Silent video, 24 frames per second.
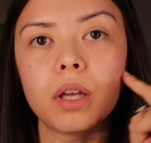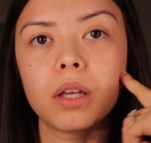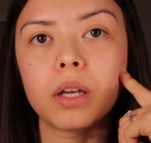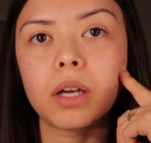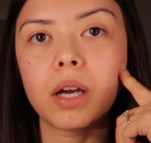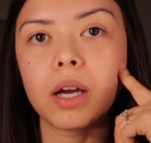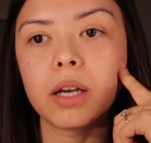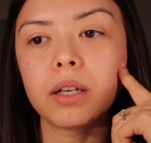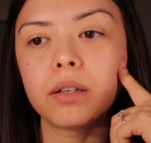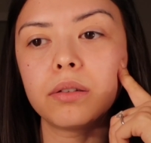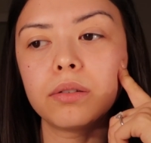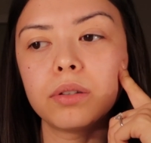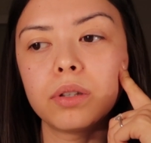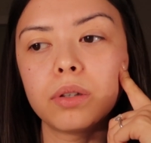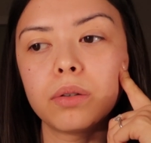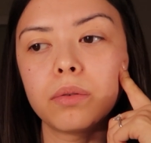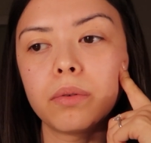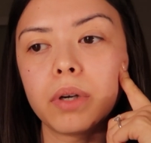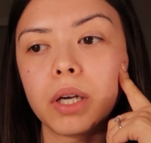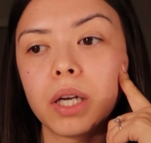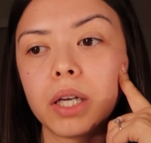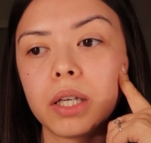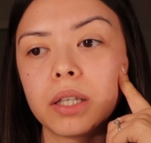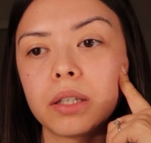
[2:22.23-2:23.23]
Like I don't
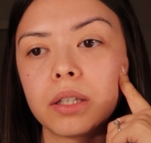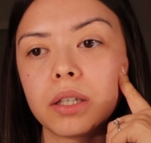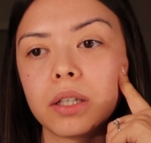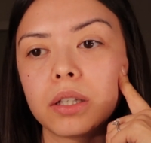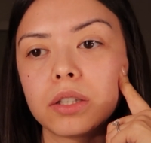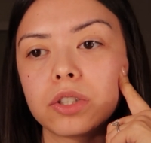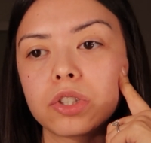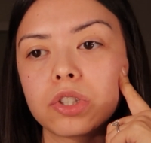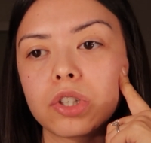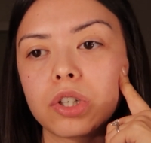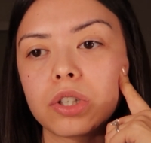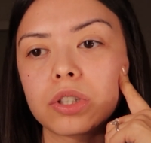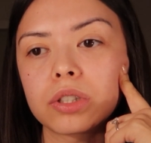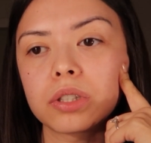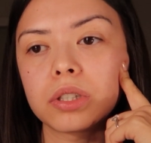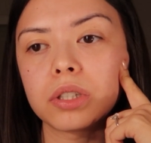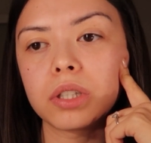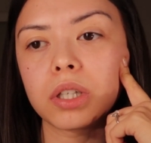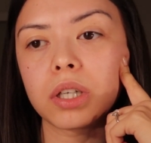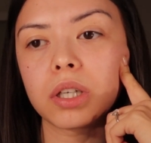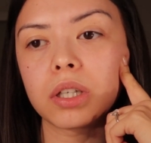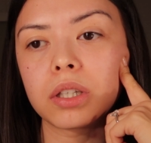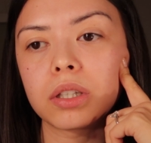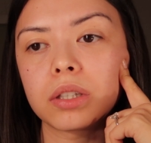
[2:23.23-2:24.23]
know why I can't talk
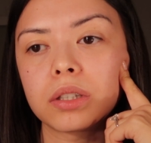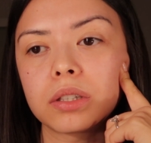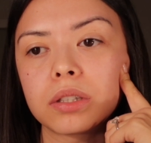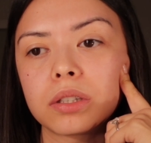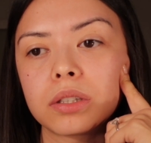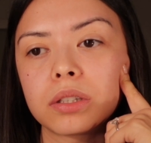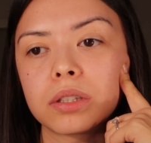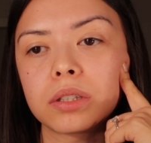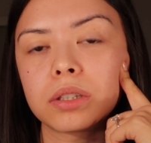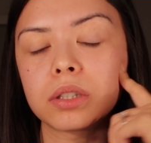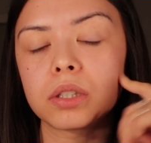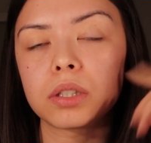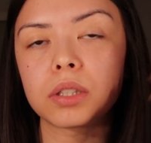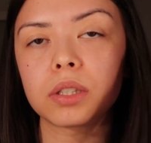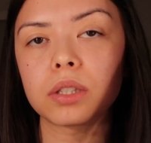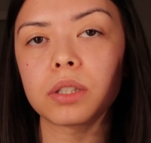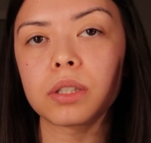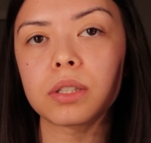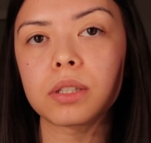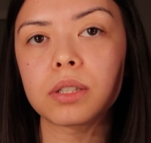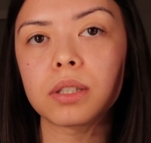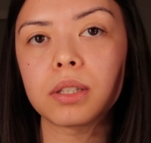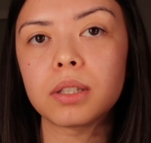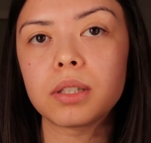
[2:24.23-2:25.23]
today.
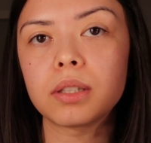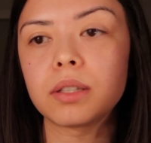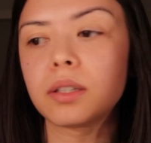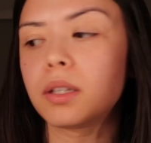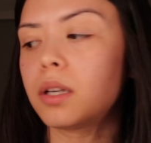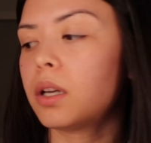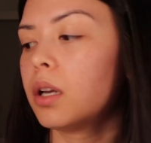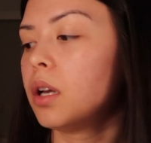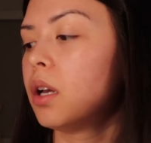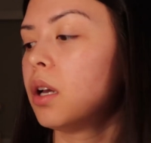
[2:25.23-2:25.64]
Seriously